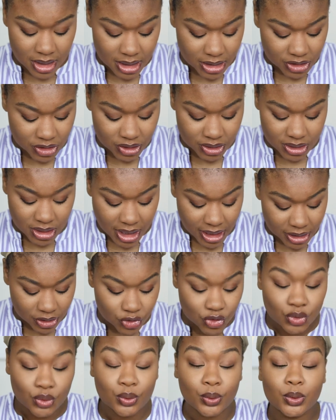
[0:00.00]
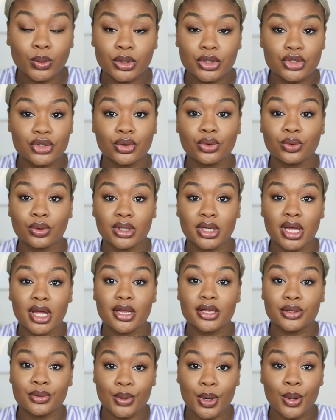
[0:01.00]
It's just like truly
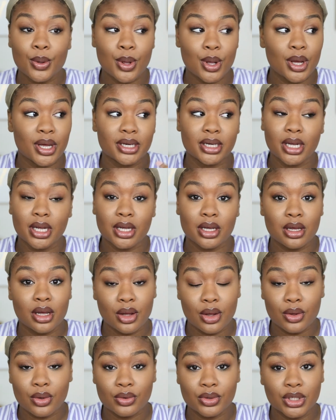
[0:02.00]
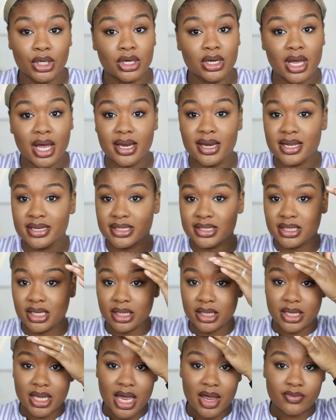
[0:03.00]
a throw on and go. You're not
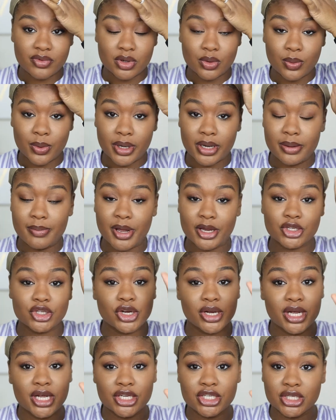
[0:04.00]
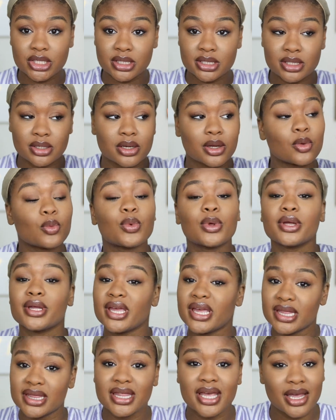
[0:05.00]
necessarily having to worry about your edges, or we'll
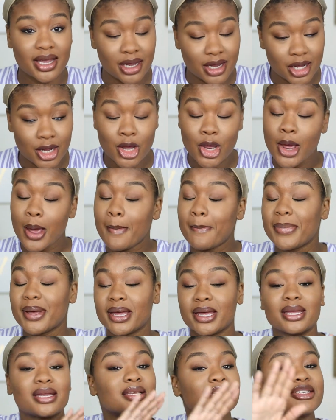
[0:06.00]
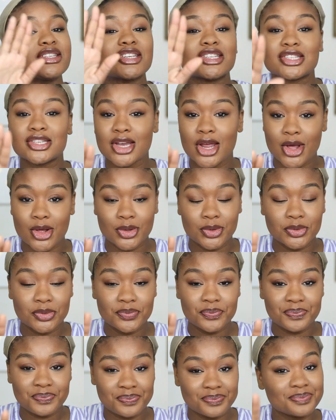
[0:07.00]
get there, but just
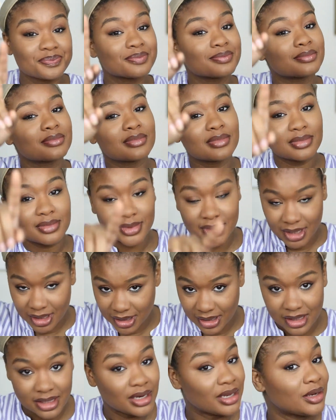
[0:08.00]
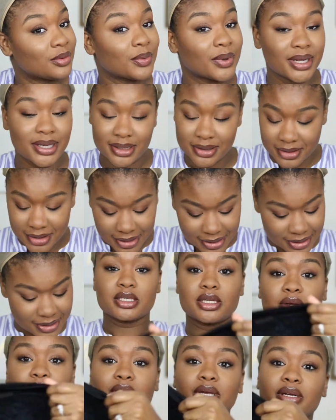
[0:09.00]
know you need one.
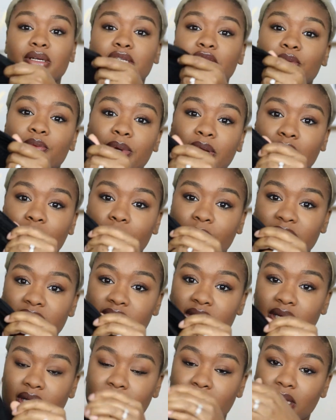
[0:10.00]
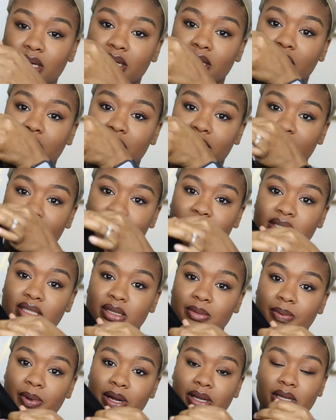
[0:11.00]
So here's the wig once again. This is
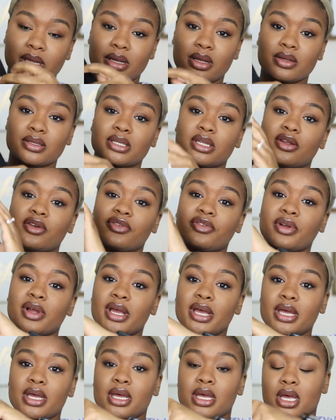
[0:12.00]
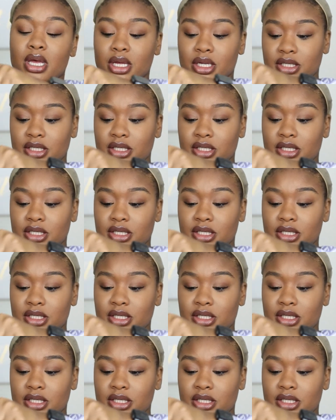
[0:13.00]
the part that goes in the front.